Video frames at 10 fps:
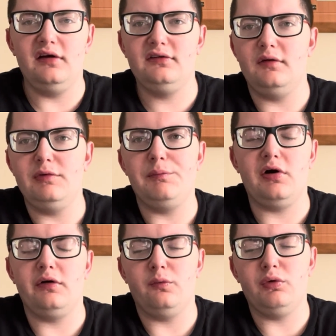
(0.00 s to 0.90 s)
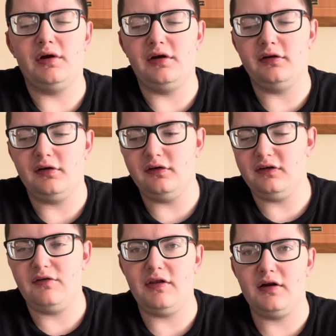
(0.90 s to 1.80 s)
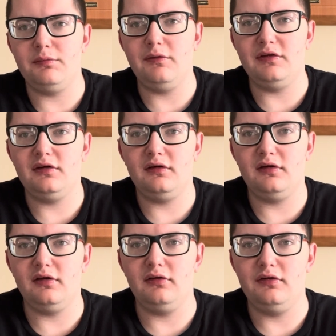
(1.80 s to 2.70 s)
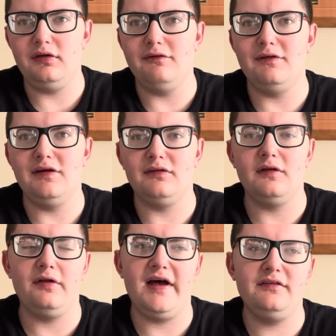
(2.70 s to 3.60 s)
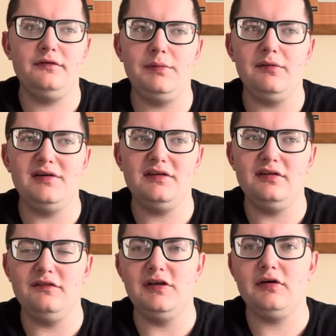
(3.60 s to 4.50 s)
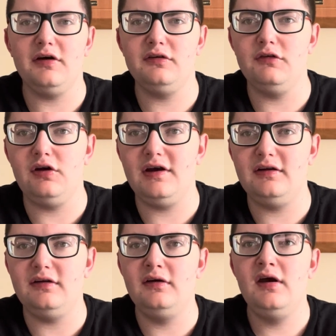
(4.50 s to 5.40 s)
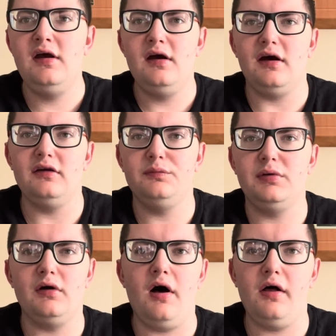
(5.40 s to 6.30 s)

gonna be part one because I have a lot of PBS Kids DVDs. In the last PBS Kids DVD collection video I did, I just put